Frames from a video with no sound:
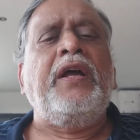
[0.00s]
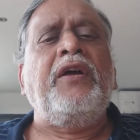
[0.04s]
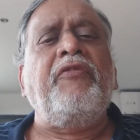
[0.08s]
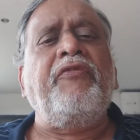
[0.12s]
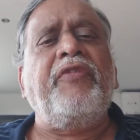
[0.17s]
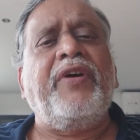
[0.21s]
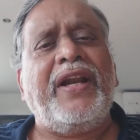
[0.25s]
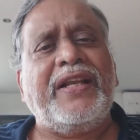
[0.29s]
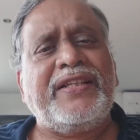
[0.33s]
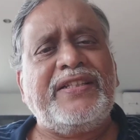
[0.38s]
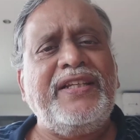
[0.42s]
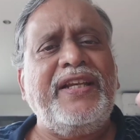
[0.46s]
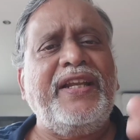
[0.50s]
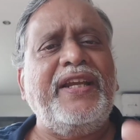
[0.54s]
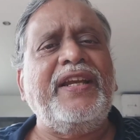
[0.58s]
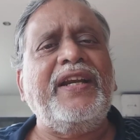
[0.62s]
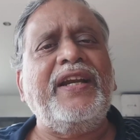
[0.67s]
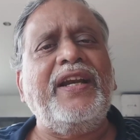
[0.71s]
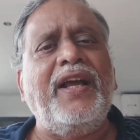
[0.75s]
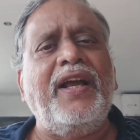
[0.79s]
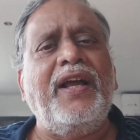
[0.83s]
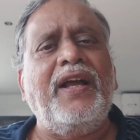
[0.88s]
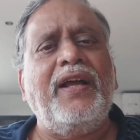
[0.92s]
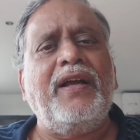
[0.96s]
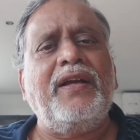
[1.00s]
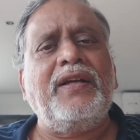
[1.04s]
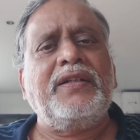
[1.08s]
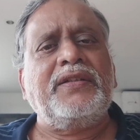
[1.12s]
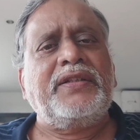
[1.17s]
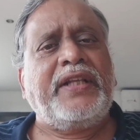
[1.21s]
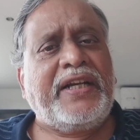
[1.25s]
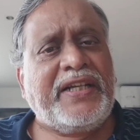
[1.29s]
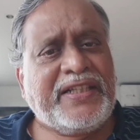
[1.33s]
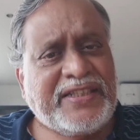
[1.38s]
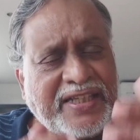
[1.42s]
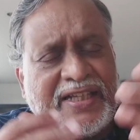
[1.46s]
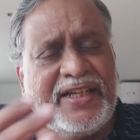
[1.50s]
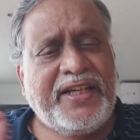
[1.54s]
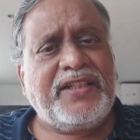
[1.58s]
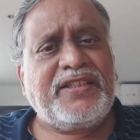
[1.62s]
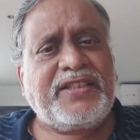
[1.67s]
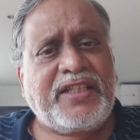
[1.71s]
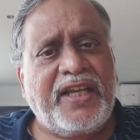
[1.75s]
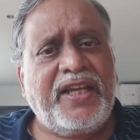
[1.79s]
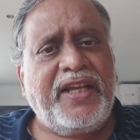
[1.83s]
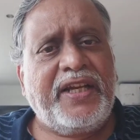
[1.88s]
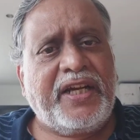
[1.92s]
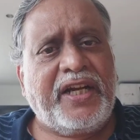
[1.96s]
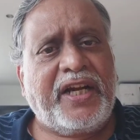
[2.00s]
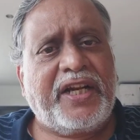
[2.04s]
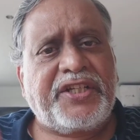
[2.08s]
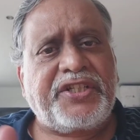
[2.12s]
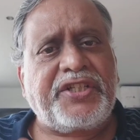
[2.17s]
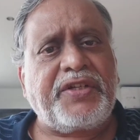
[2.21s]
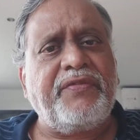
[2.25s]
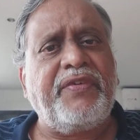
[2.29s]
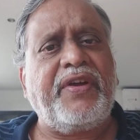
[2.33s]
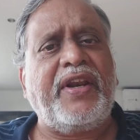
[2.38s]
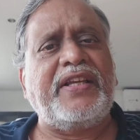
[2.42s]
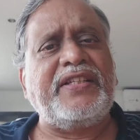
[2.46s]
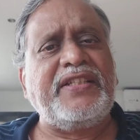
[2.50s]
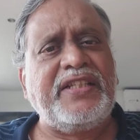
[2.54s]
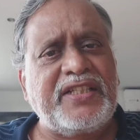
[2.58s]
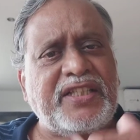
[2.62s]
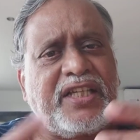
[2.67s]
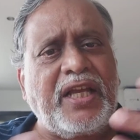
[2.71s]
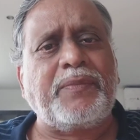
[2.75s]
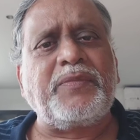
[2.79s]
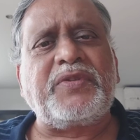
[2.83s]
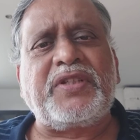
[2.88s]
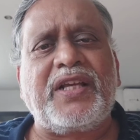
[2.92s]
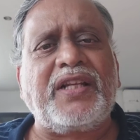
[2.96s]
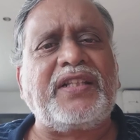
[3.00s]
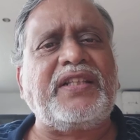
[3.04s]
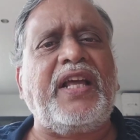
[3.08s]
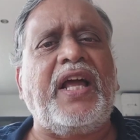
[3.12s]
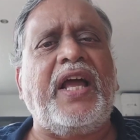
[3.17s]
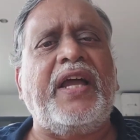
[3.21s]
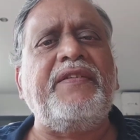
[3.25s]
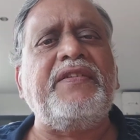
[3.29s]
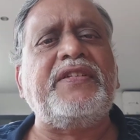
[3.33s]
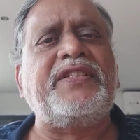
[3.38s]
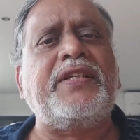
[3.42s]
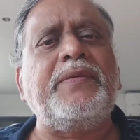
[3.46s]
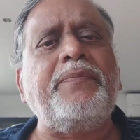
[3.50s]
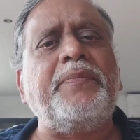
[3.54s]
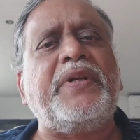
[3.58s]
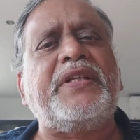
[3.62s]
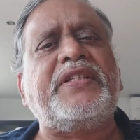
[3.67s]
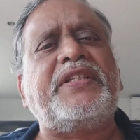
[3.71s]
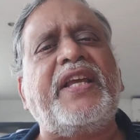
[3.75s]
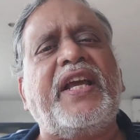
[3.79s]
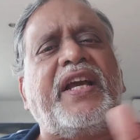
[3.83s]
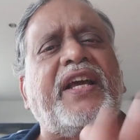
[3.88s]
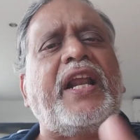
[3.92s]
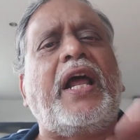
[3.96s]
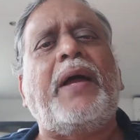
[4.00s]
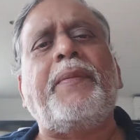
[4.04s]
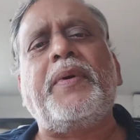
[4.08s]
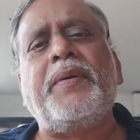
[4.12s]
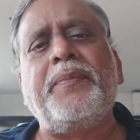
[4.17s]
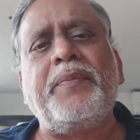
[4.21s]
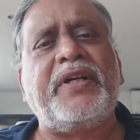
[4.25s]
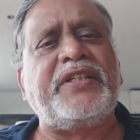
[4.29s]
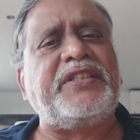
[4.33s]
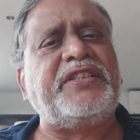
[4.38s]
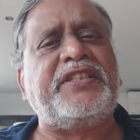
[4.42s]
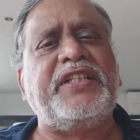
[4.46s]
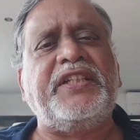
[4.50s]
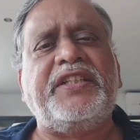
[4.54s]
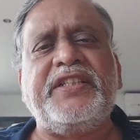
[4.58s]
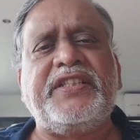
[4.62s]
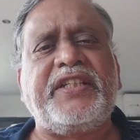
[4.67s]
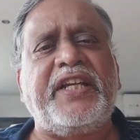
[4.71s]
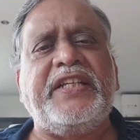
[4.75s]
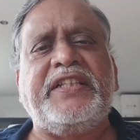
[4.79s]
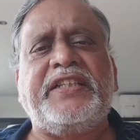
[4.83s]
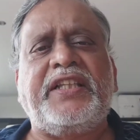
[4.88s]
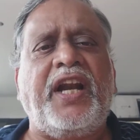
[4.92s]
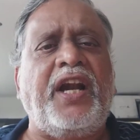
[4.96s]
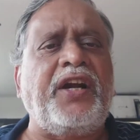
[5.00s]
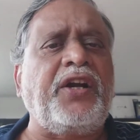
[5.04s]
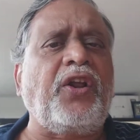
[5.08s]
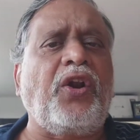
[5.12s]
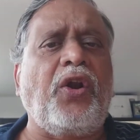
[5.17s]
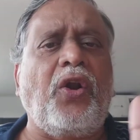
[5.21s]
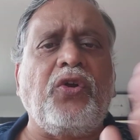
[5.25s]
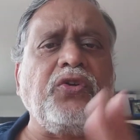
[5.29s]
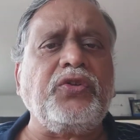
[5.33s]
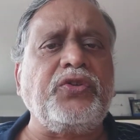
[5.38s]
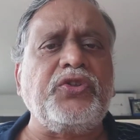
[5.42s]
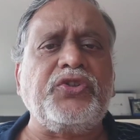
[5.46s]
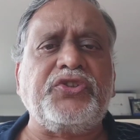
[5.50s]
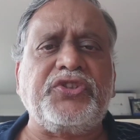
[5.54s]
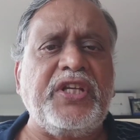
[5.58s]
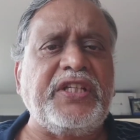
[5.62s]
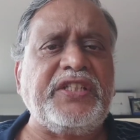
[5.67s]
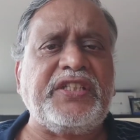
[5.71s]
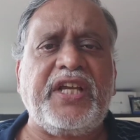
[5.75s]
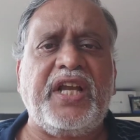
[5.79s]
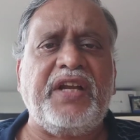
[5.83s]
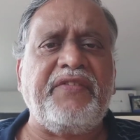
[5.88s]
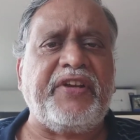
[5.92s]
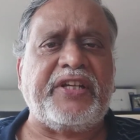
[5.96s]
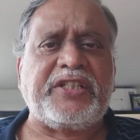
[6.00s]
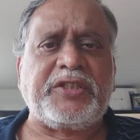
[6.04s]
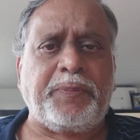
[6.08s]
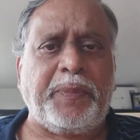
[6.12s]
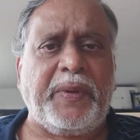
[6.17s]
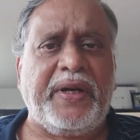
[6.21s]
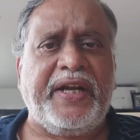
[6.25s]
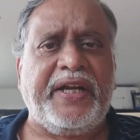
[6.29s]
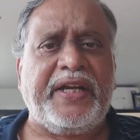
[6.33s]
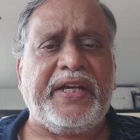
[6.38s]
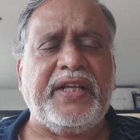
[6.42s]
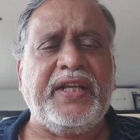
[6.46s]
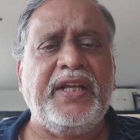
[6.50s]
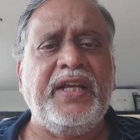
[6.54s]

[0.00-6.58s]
Whereas in that is in English. Whereas in Sanskrit, I will simply say Gramam Gacchati Chaitra, and all those things I have explained.